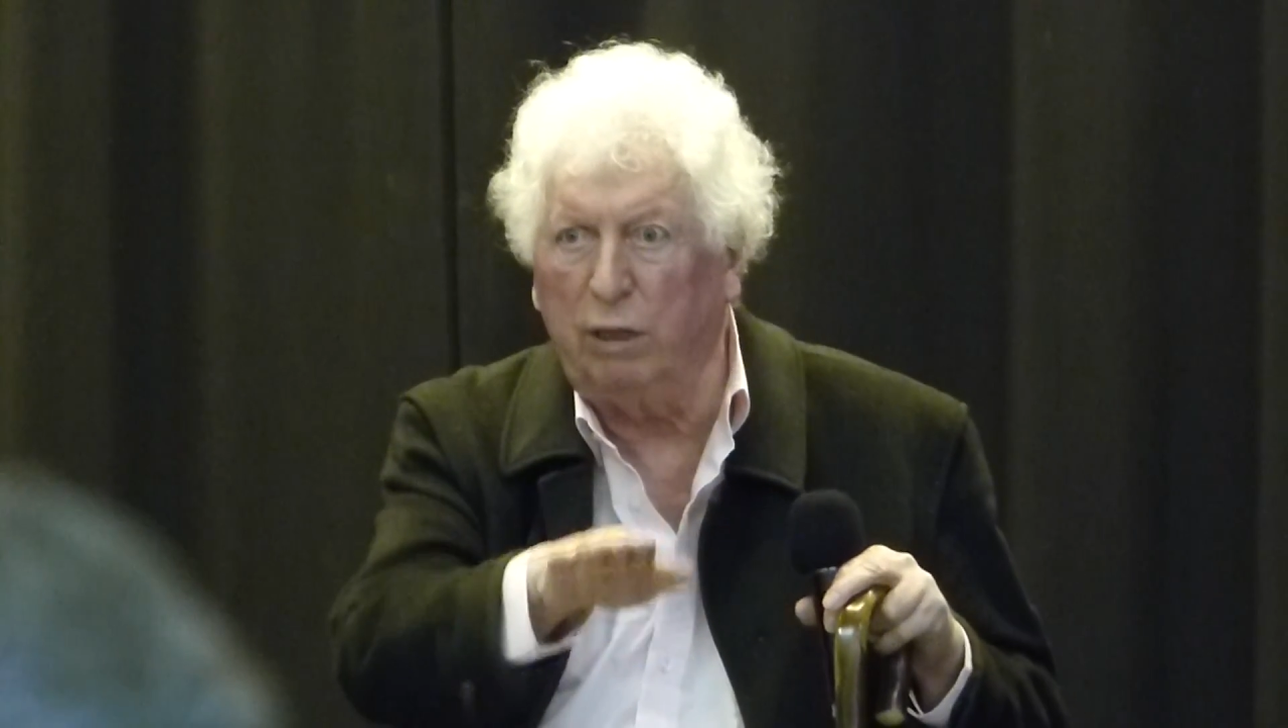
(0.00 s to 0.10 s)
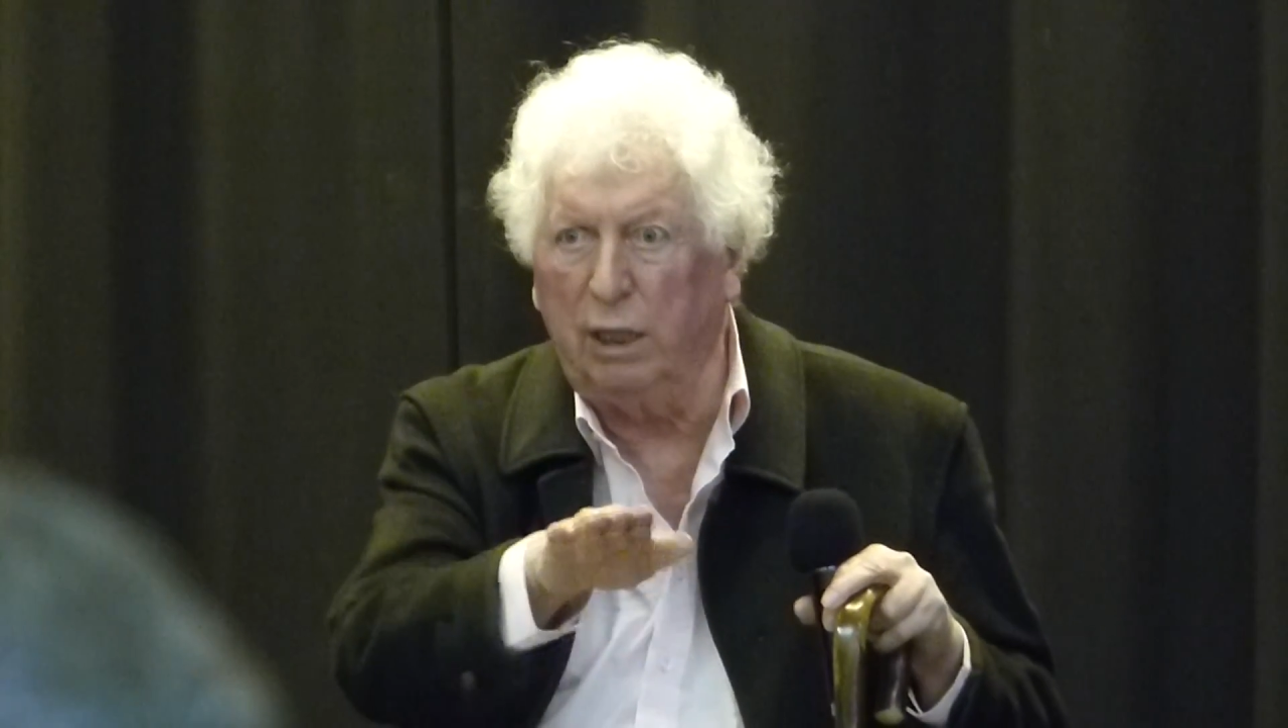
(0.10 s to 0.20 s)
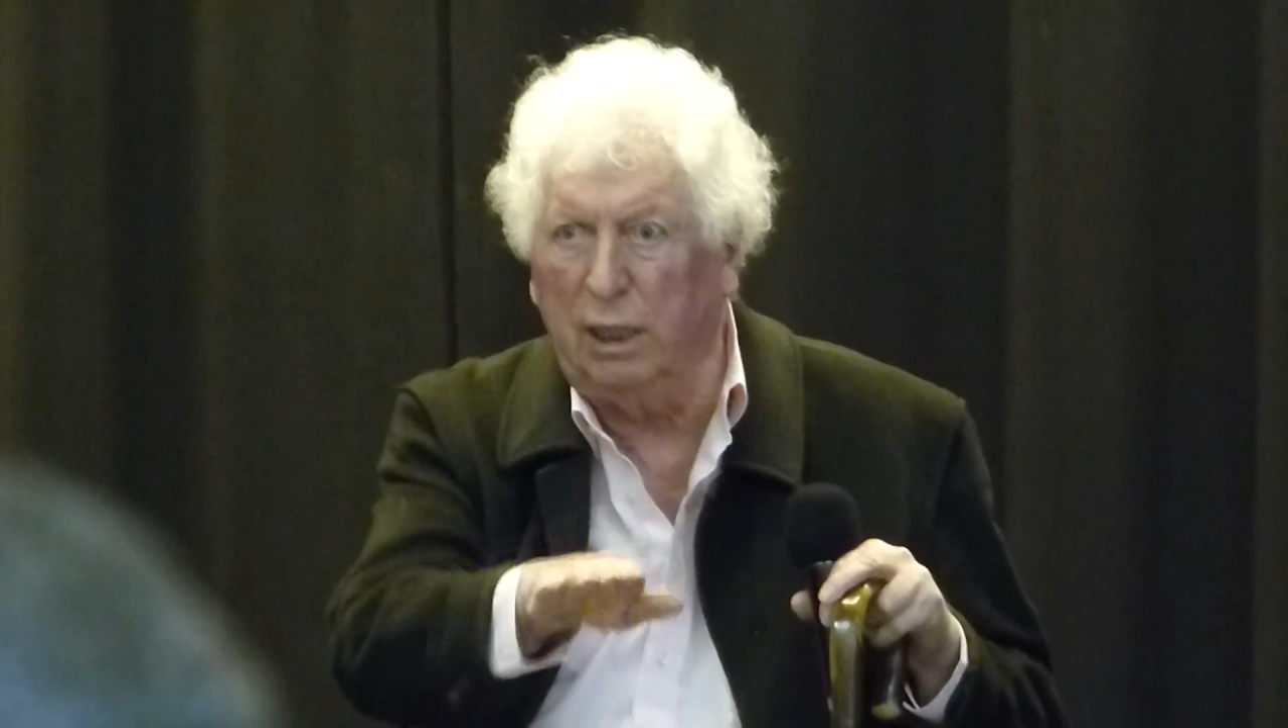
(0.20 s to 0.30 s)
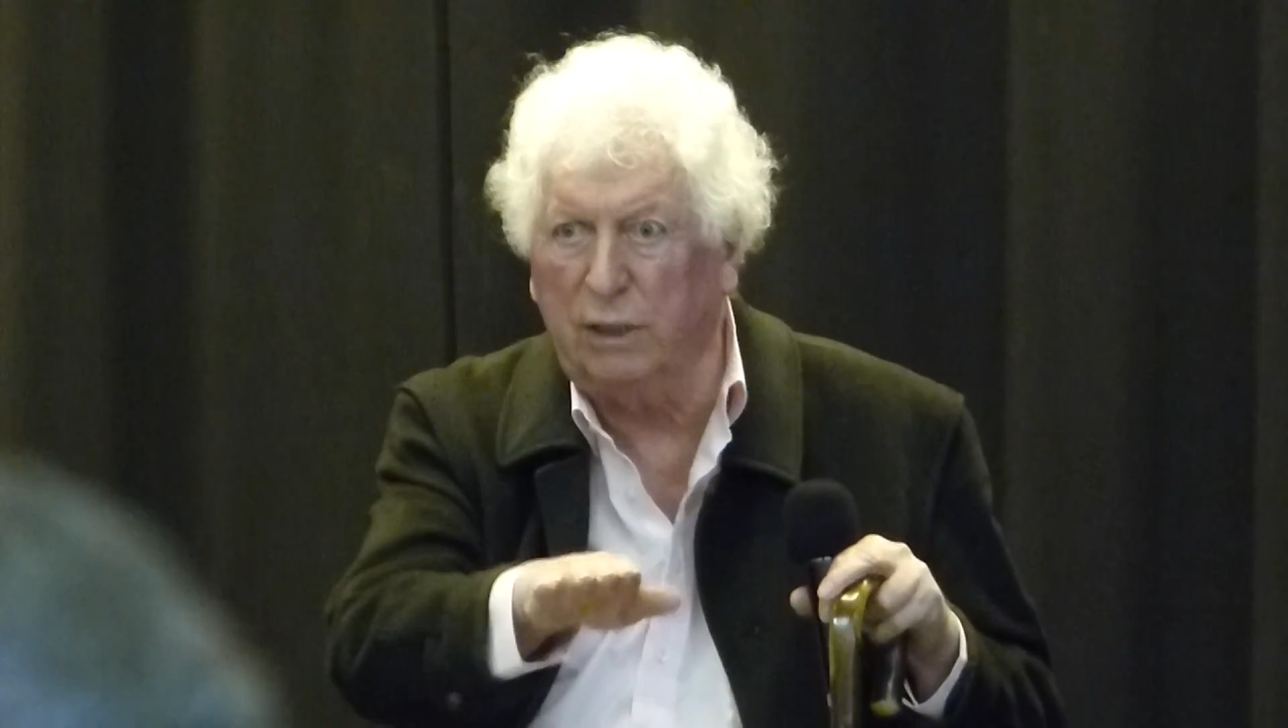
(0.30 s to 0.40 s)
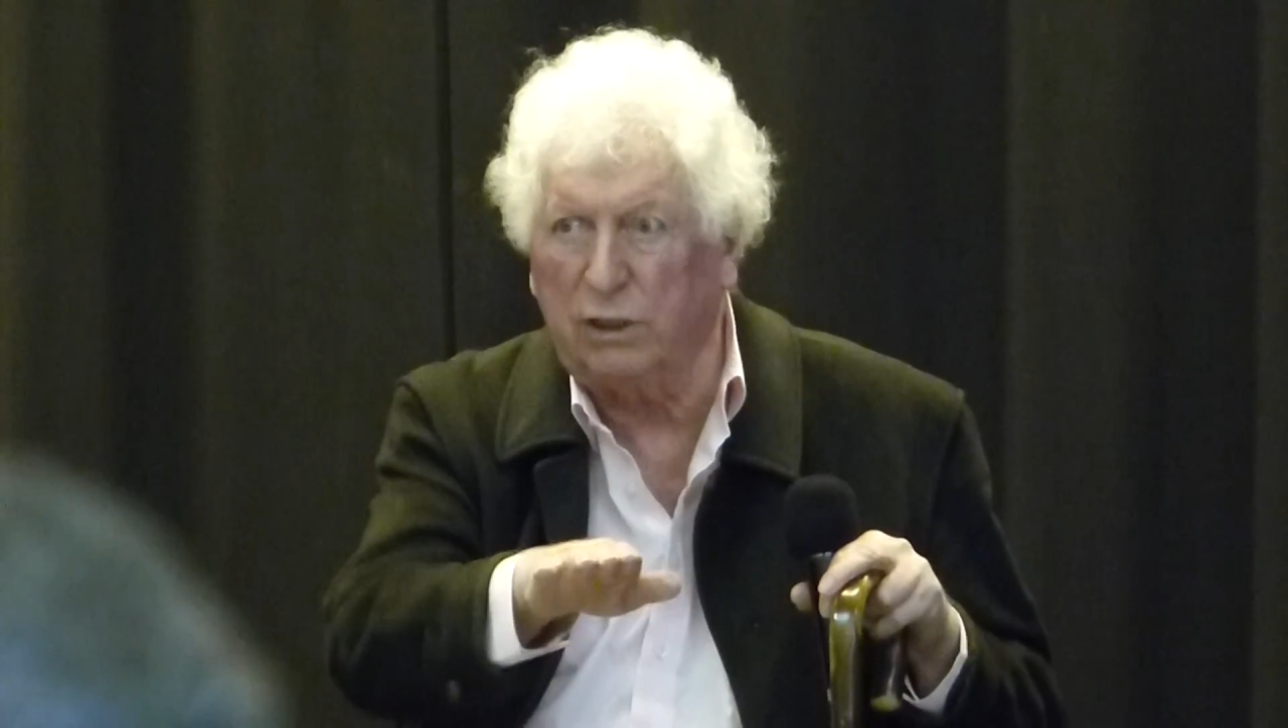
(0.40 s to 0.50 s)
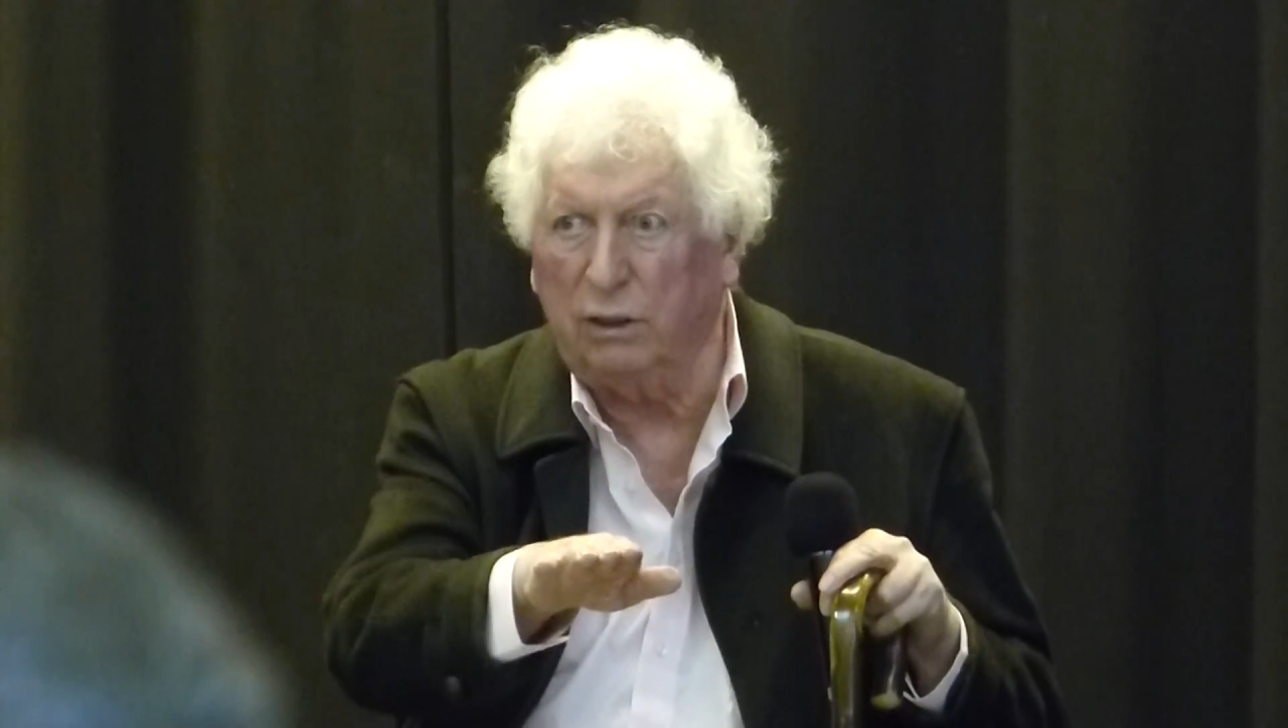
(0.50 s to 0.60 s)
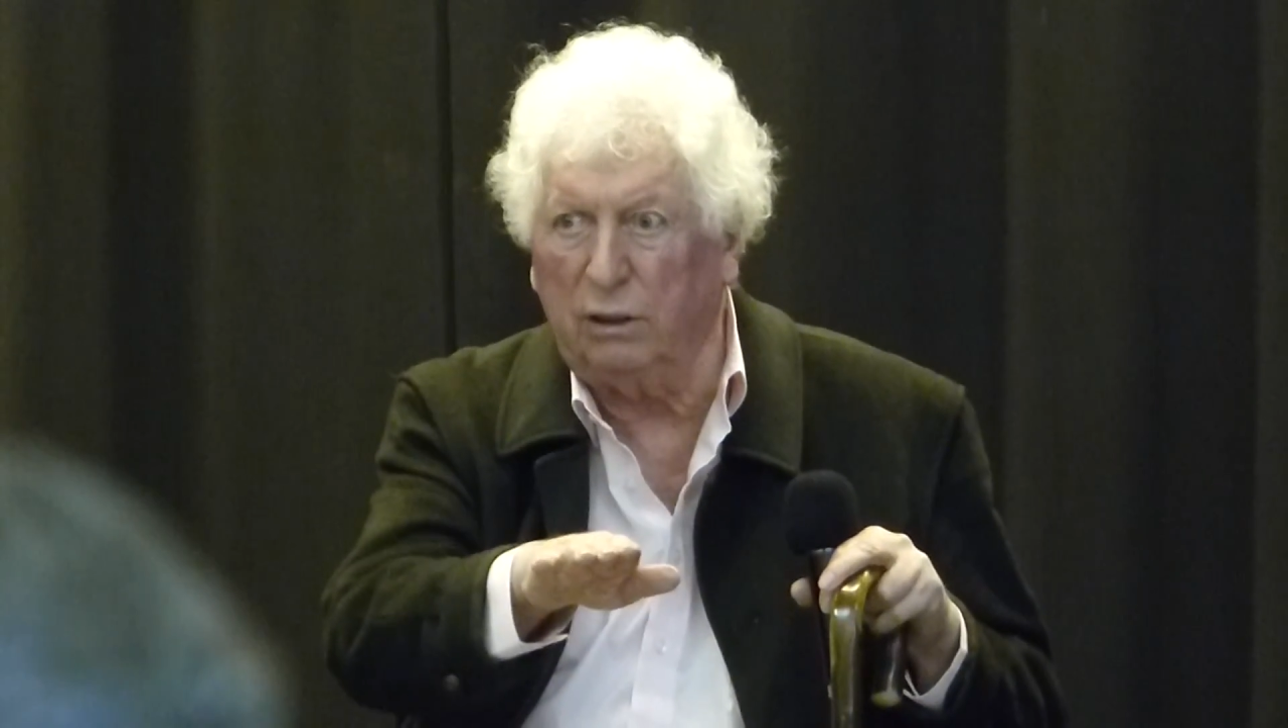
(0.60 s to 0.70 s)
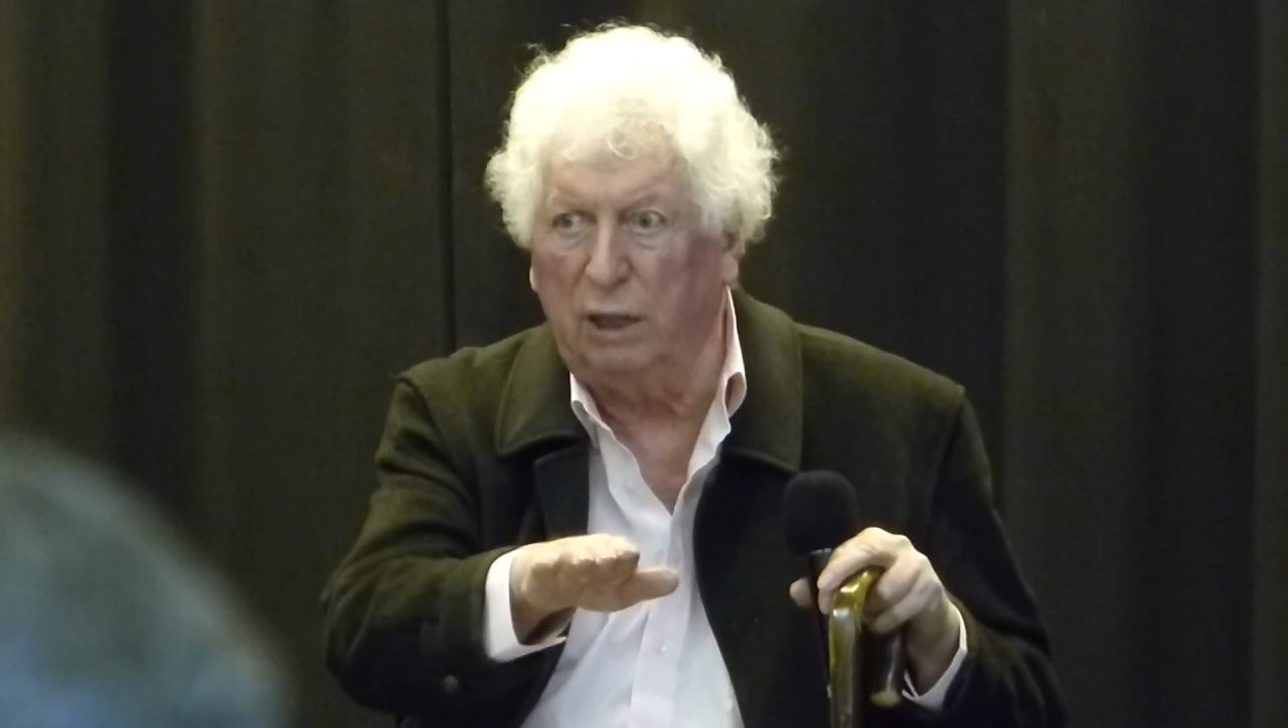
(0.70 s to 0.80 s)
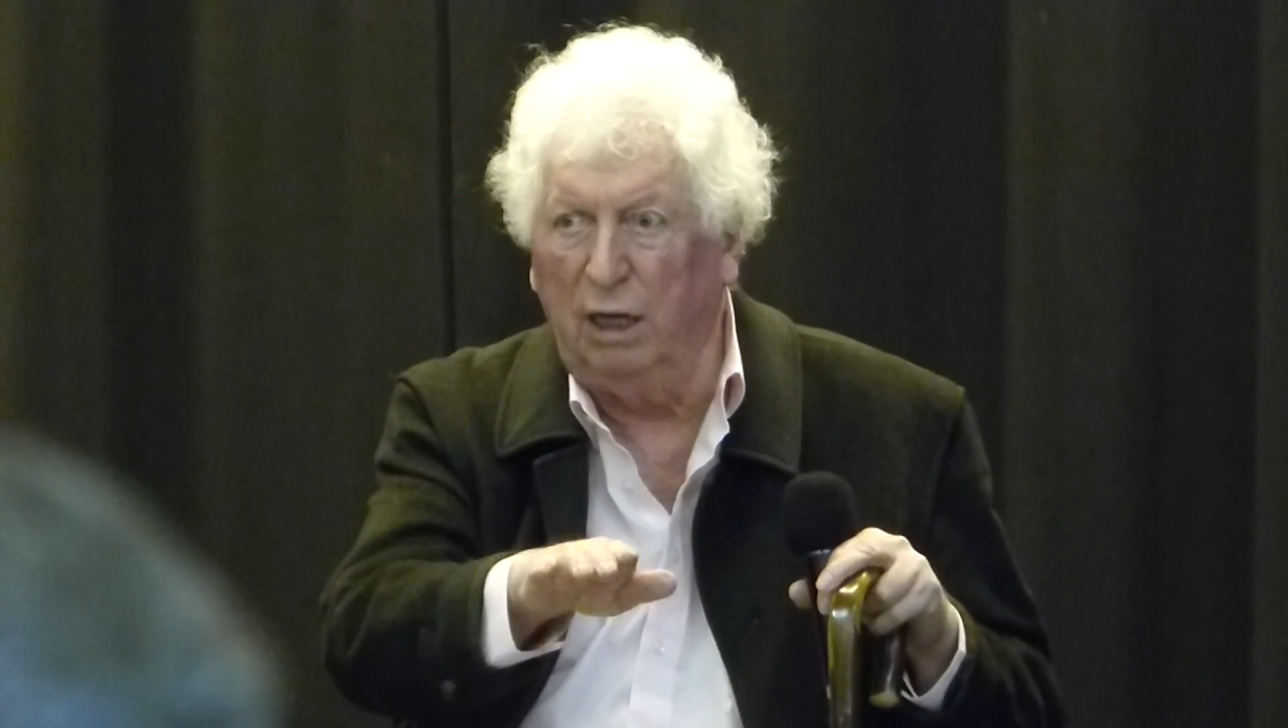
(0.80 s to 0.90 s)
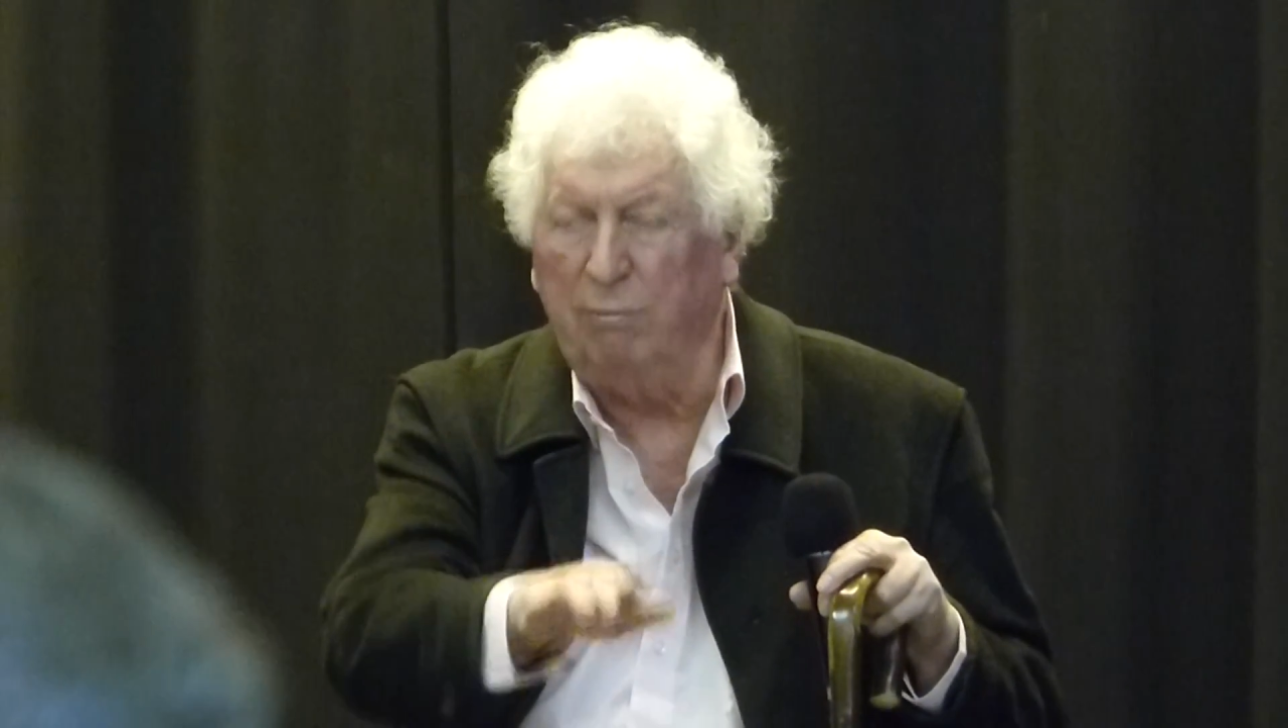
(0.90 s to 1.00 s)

rehearsal